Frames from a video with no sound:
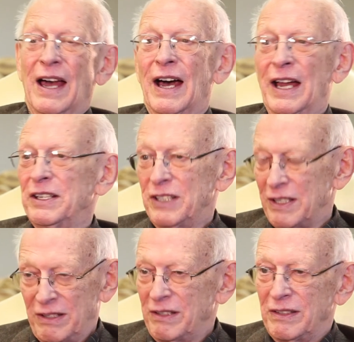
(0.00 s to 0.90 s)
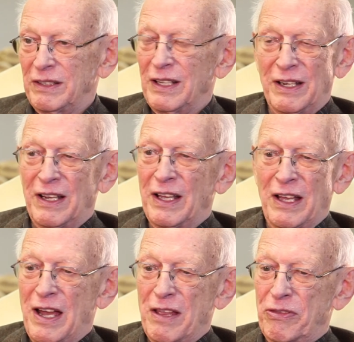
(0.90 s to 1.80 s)
I didn't, and I,
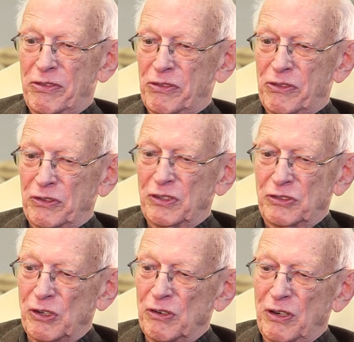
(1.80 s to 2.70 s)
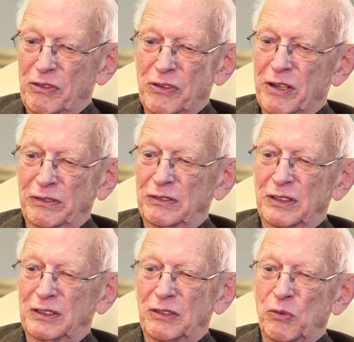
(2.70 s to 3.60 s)
I th certainly thought
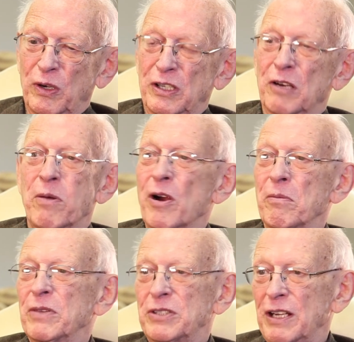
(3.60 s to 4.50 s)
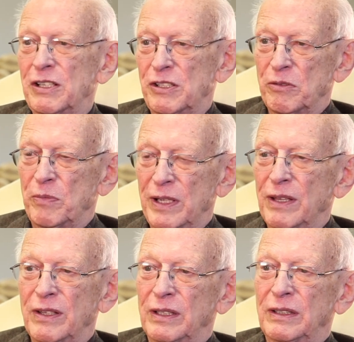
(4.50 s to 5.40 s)
that the way compartmentalization had
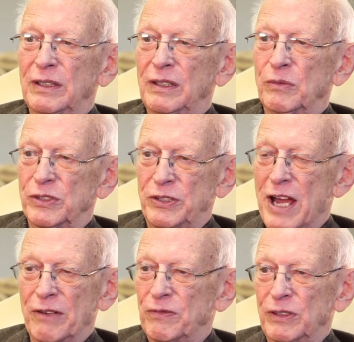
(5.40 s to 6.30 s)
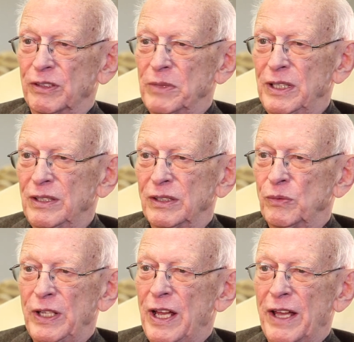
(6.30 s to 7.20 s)
been, that it was doubtful to me that
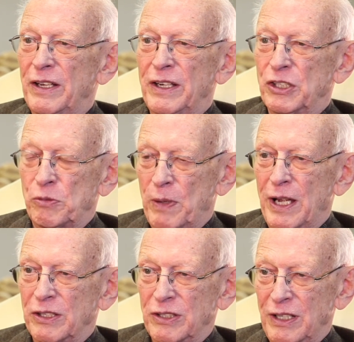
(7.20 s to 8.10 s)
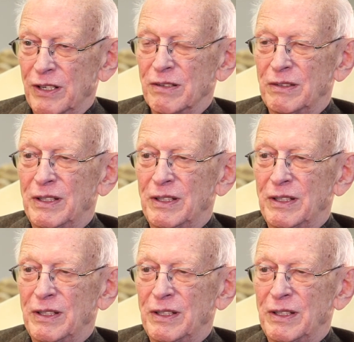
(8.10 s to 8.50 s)
we had any spies there.